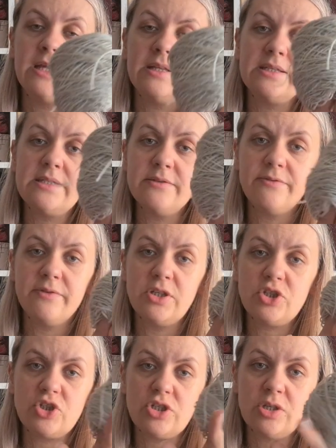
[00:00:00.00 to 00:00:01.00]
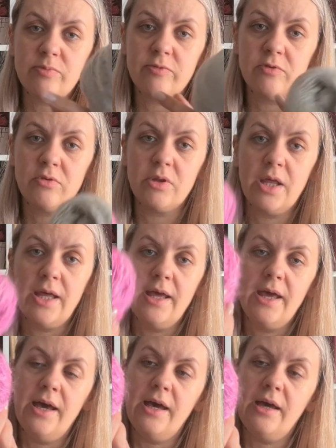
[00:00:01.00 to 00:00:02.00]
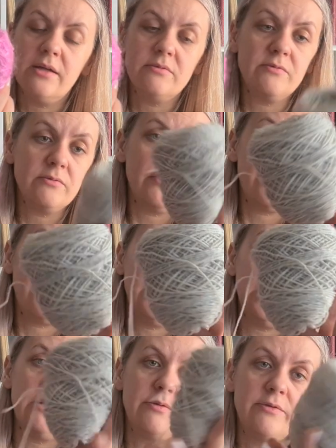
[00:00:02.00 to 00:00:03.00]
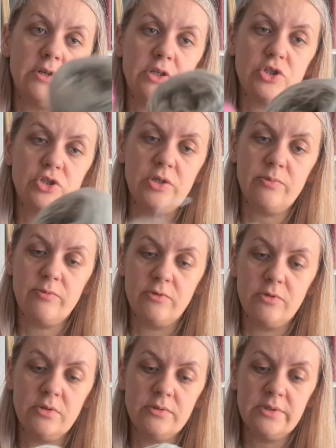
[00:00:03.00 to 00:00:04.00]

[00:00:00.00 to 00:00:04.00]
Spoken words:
This is a Finnish sheep wool, and thin Finnish sheep wool.